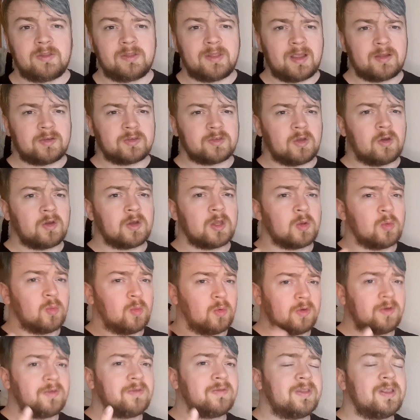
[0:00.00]
There's only
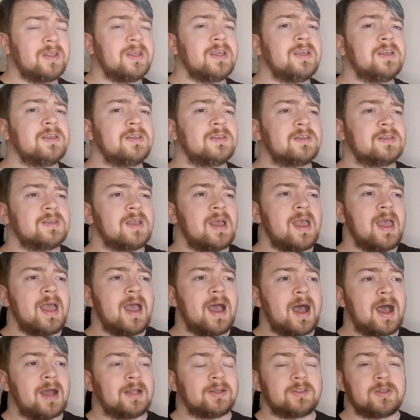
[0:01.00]
one of these,
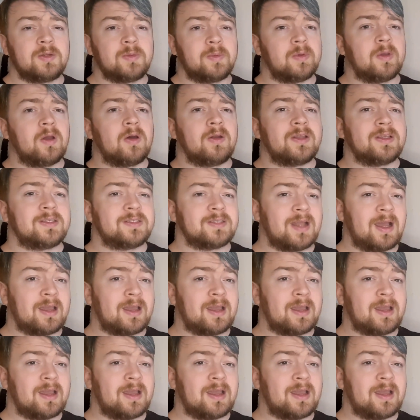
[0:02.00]
and to be honest,